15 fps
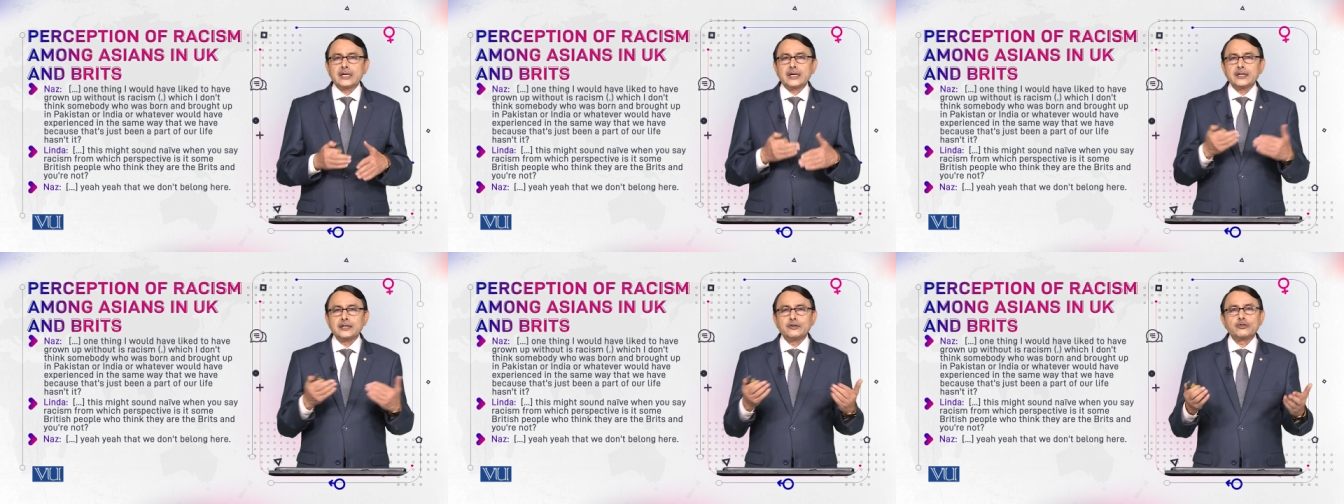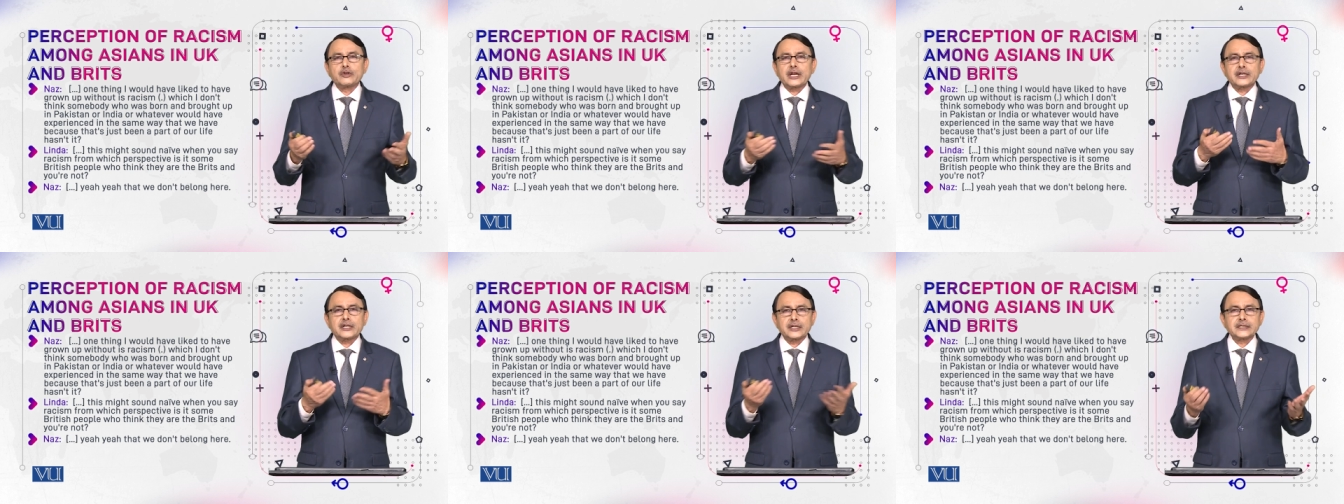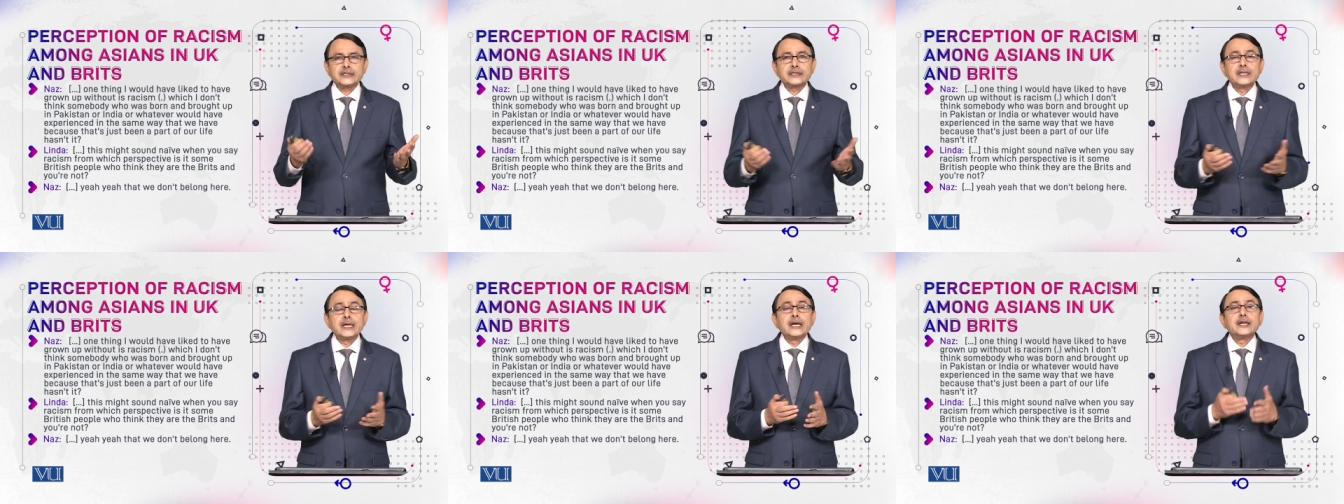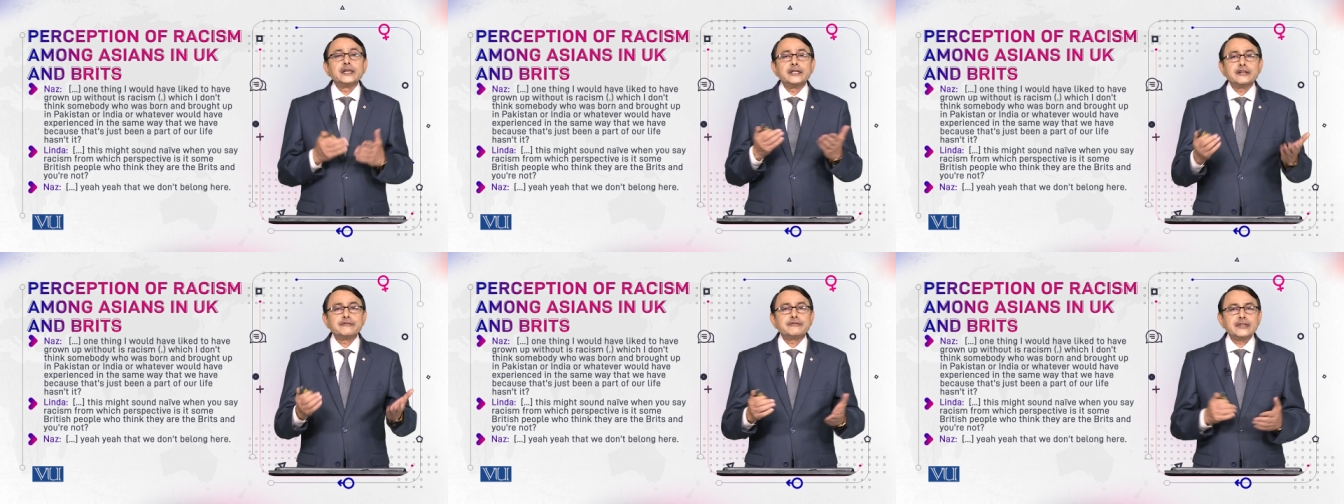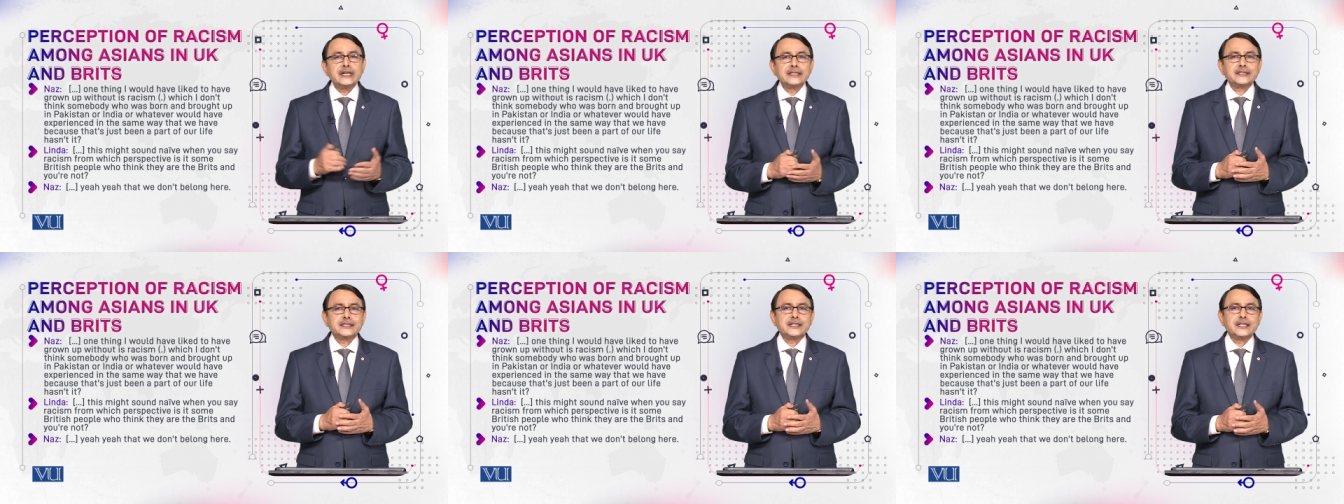look at us
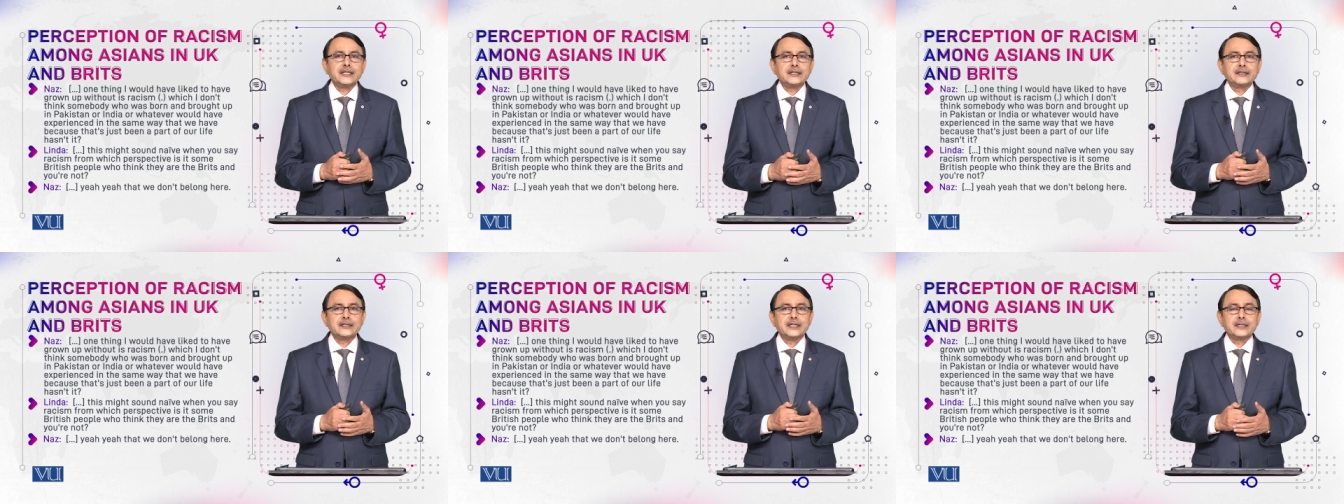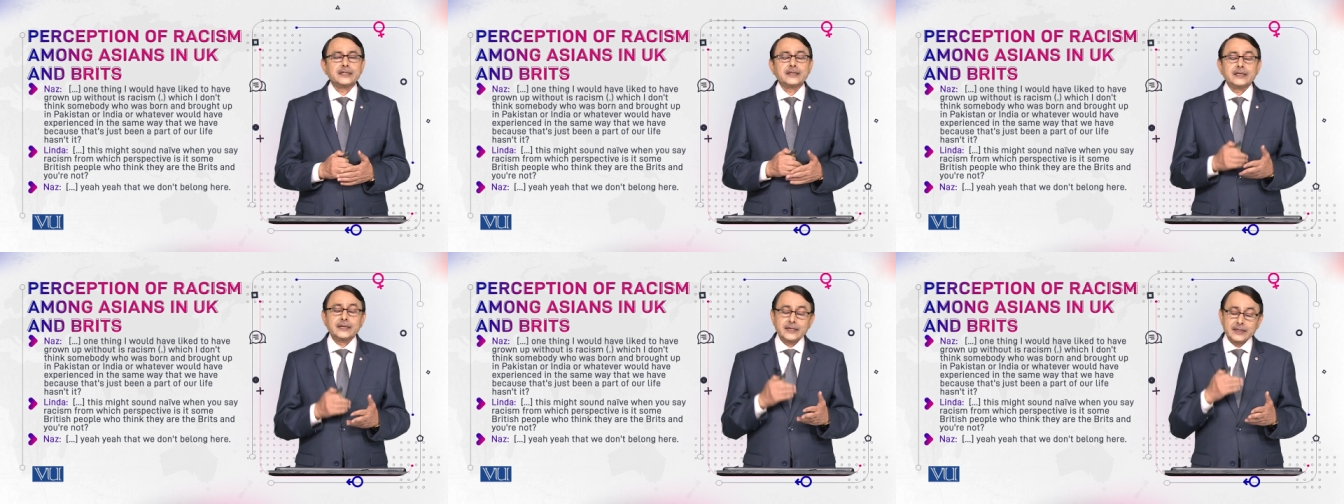differently. They